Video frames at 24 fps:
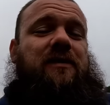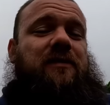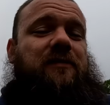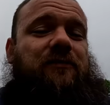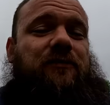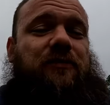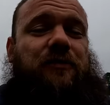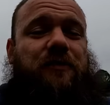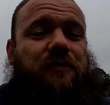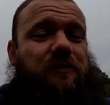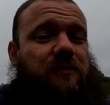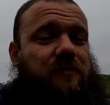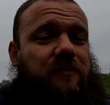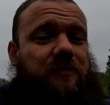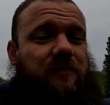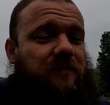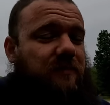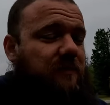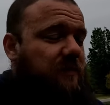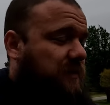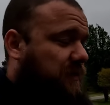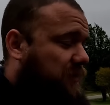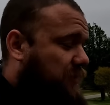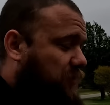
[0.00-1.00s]
for
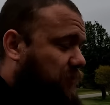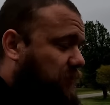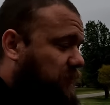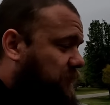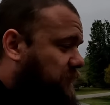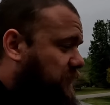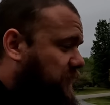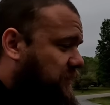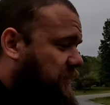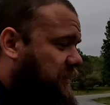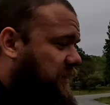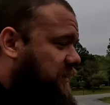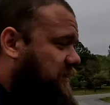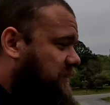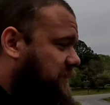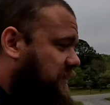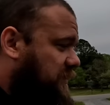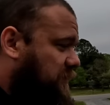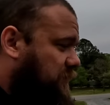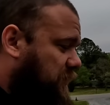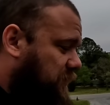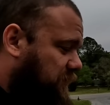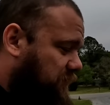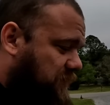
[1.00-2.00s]
the, all of the things
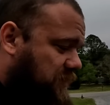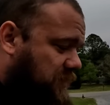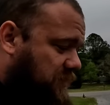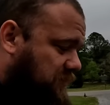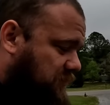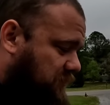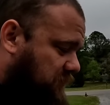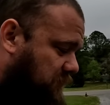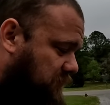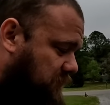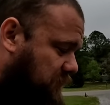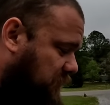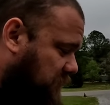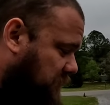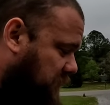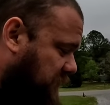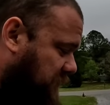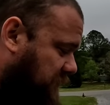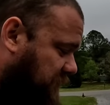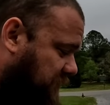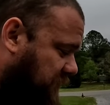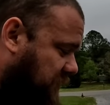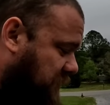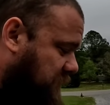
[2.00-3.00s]
that we've done with my
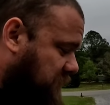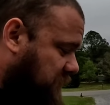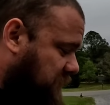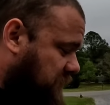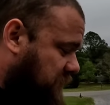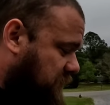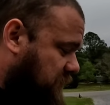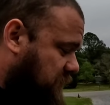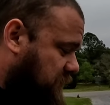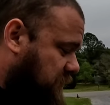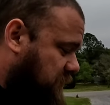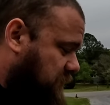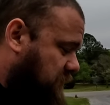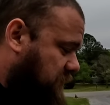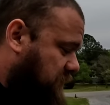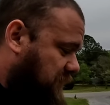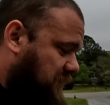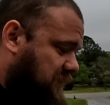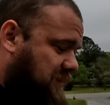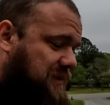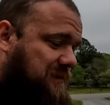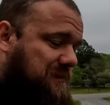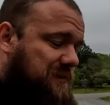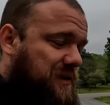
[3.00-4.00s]
friends,
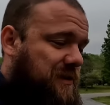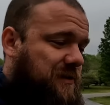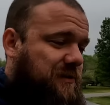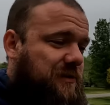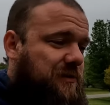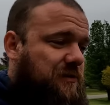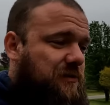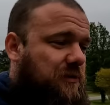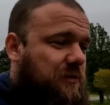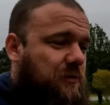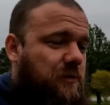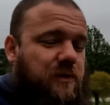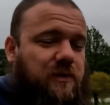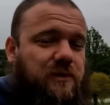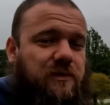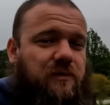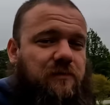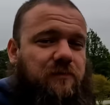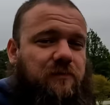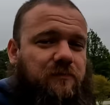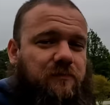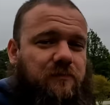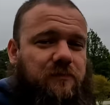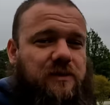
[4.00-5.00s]
it seems like there's always
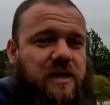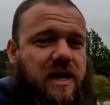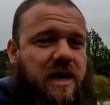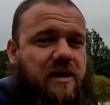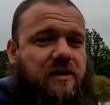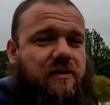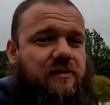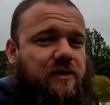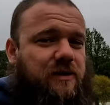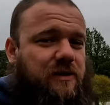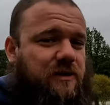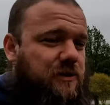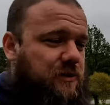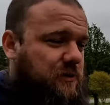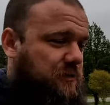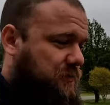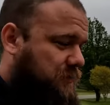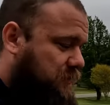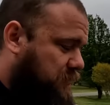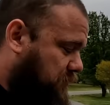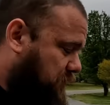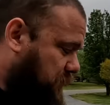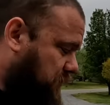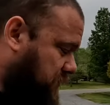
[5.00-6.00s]
some tire
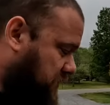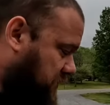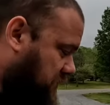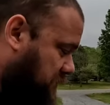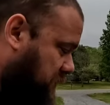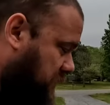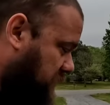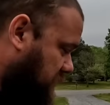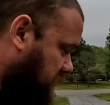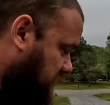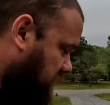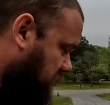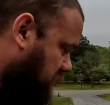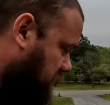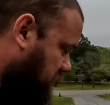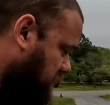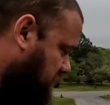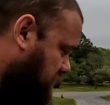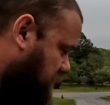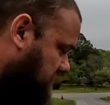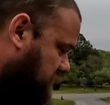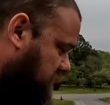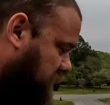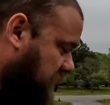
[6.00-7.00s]
issues with something. So
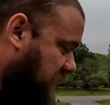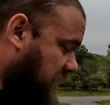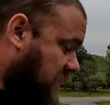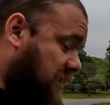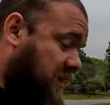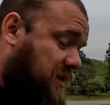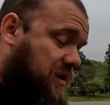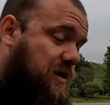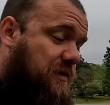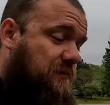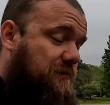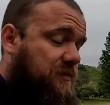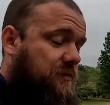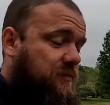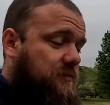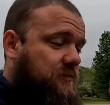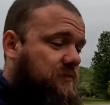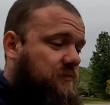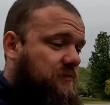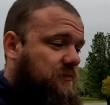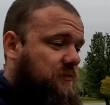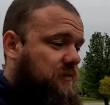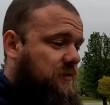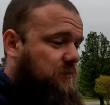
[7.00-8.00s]
we got it covered
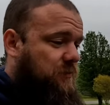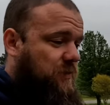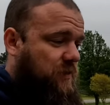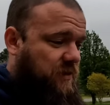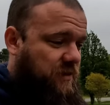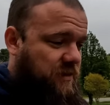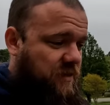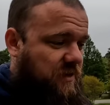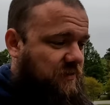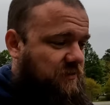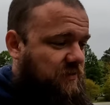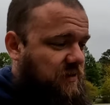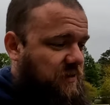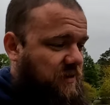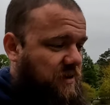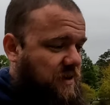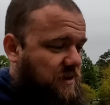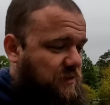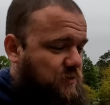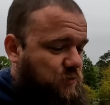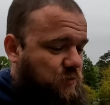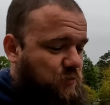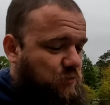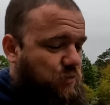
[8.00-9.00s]
and we didn't have any
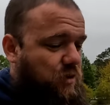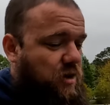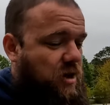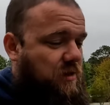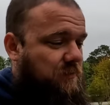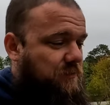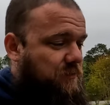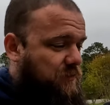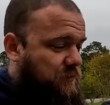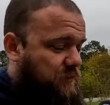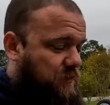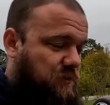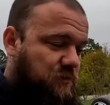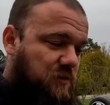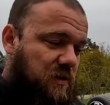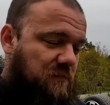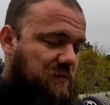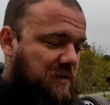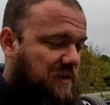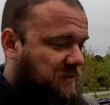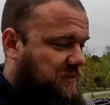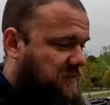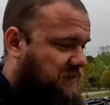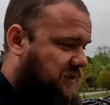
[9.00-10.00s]
actual problems. We
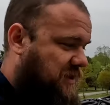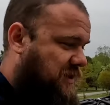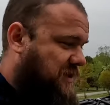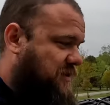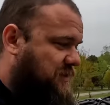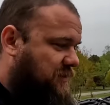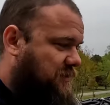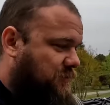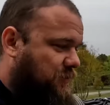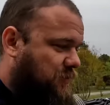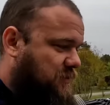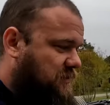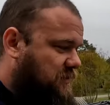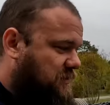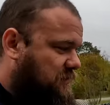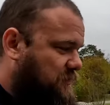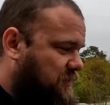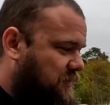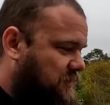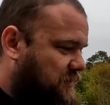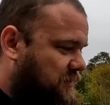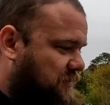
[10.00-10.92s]
swapped out the tire and it wasn't a big